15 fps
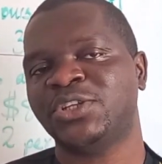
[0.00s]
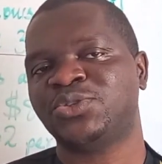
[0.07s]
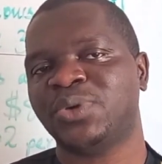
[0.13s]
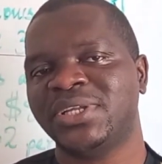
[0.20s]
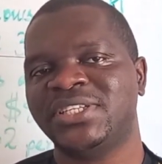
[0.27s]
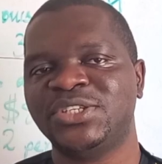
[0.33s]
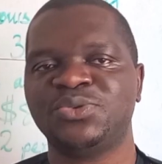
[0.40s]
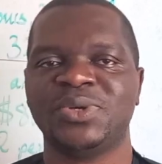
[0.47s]

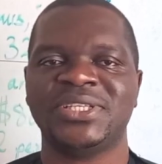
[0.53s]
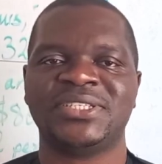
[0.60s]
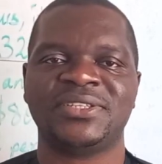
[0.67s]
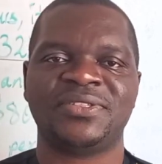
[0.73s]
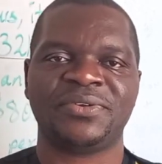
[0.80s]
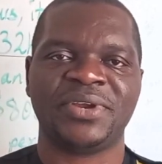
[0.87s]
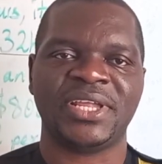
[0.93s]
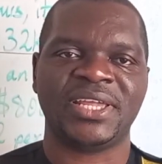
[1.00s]

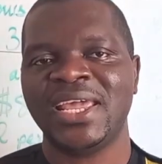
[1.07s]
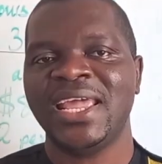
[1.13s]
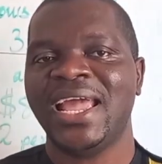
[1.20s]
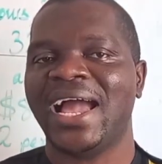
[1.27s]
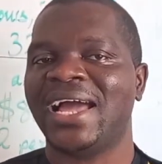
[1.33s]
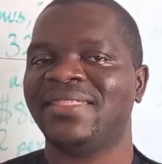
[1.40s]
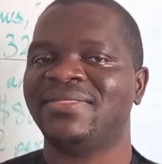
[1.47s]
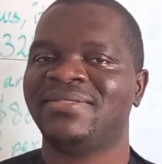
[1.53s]
2023,
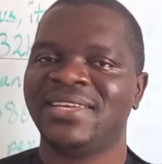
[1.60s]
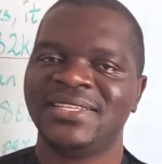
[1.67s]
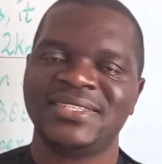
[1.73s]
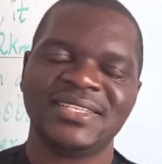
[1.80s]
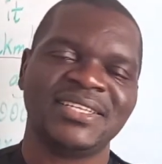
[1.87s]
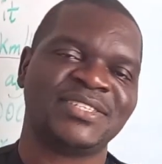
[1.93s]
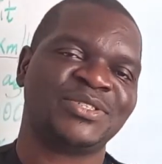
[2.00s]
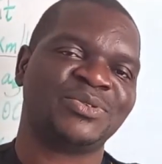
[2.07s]
and this
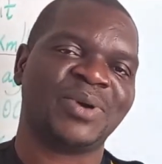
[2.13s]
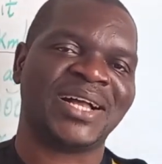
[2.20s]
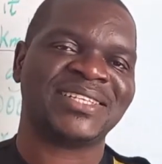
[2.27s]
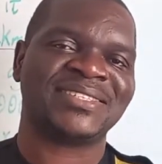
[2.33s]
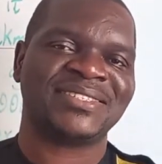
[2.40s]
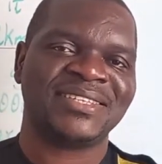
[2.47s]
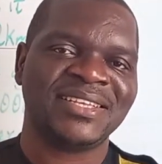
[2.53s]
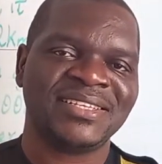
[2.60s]
is to
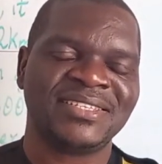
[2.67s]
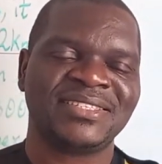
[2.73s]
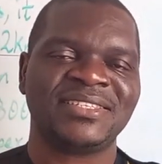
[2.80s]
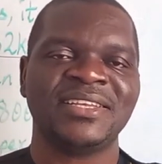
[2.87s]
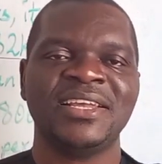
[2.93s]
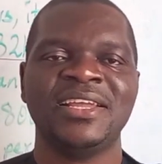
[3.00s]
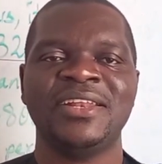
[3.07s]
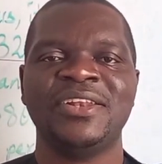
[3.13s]
assist
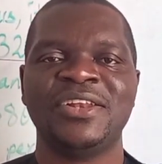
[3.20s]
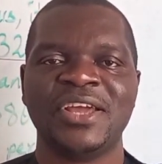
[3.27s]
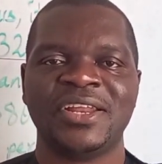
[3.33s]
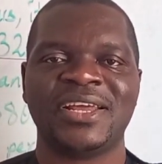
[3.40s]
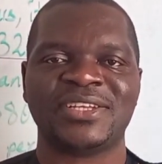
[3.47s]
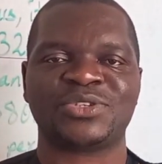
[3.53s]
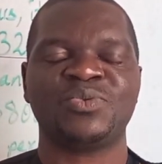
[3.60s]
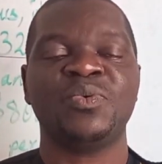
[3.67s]

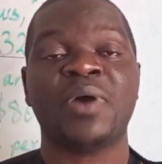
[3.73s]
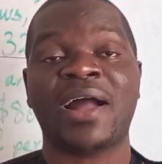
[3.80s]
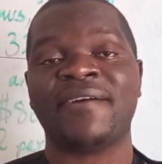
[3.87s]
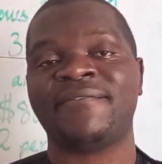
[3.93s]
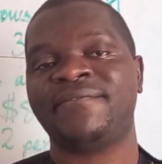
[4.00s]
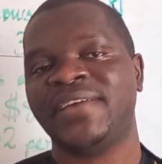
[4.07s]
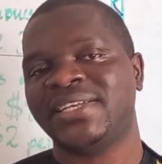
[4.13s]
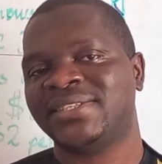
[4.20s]
learners who are
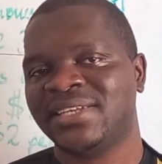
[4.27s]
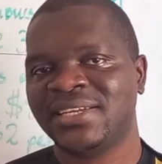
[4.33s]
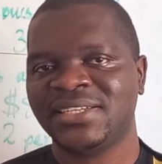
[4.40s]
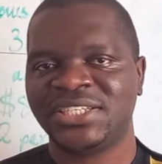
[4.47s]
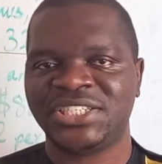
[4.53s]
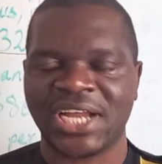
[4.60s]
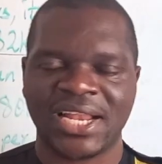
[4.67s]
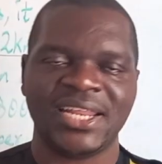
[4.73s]
facing
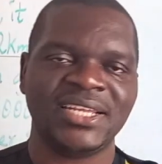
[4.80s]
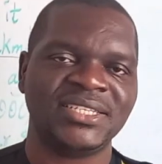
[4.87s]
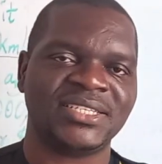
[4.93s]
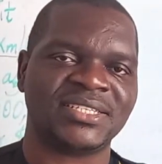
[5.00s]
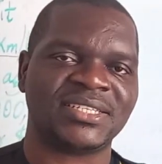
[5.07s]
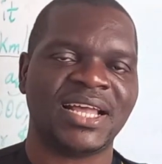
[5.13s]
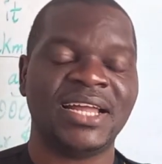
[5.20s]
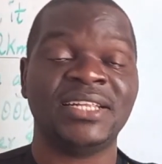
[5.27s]

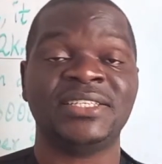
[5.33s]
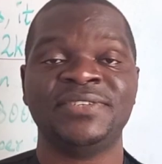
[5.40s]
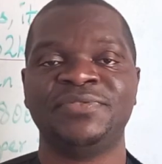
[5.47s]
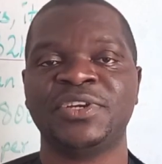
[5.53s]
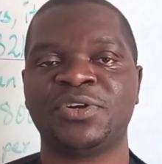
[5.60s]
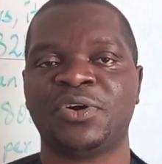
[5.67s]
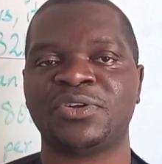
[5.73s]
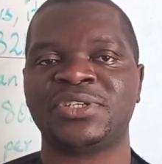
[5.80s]
challenges and
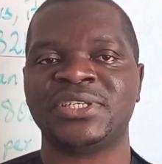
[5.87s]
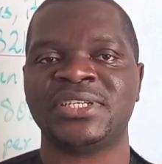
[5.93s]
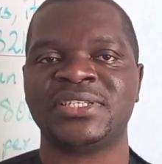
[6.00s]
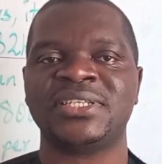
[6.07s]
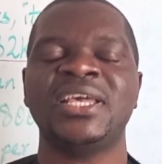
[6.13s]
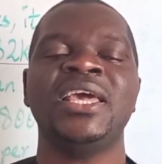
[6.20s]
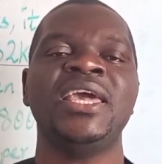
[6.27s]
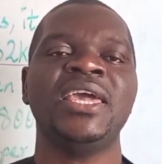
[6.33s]
difficulties